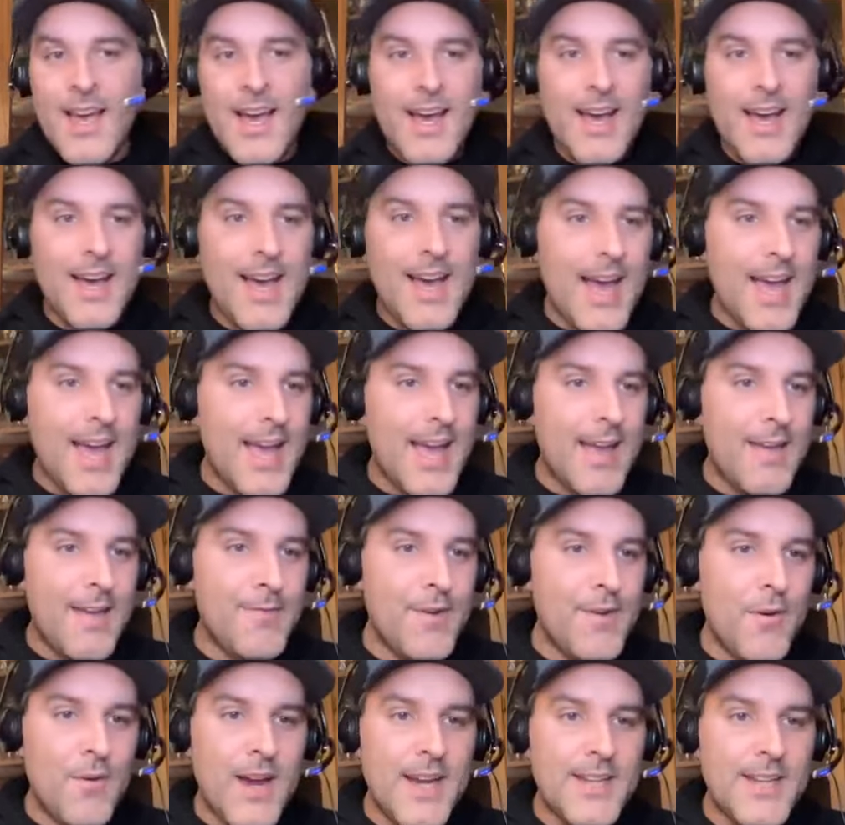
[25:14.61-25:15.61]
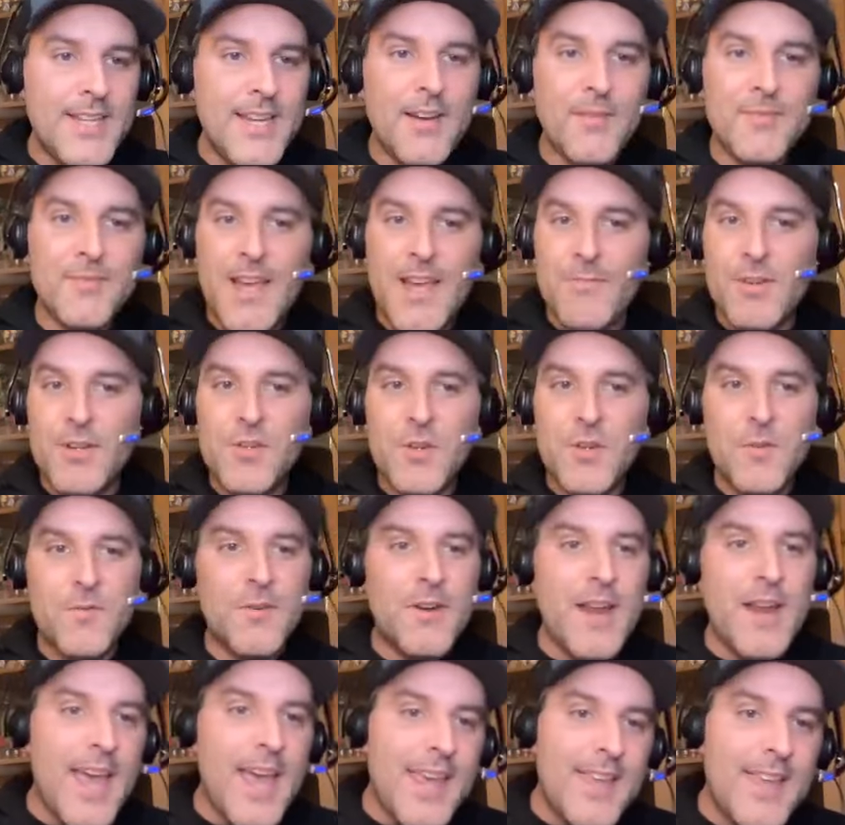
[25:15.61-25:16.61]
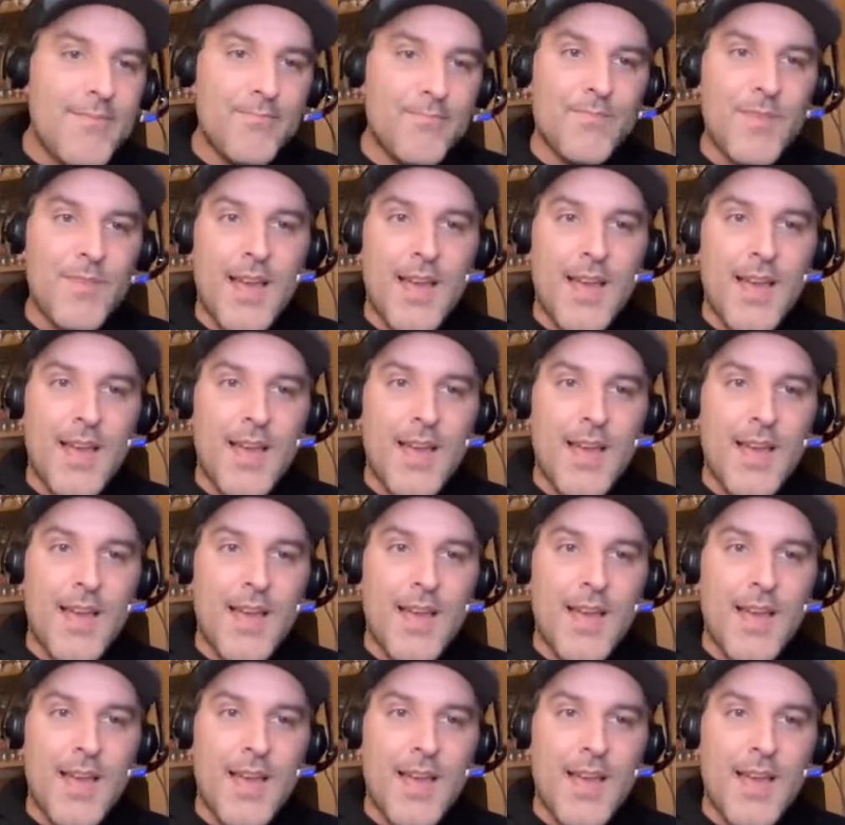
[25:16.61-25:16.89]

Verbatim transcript: Uh, I, I, have no idea. Devin Duvernay,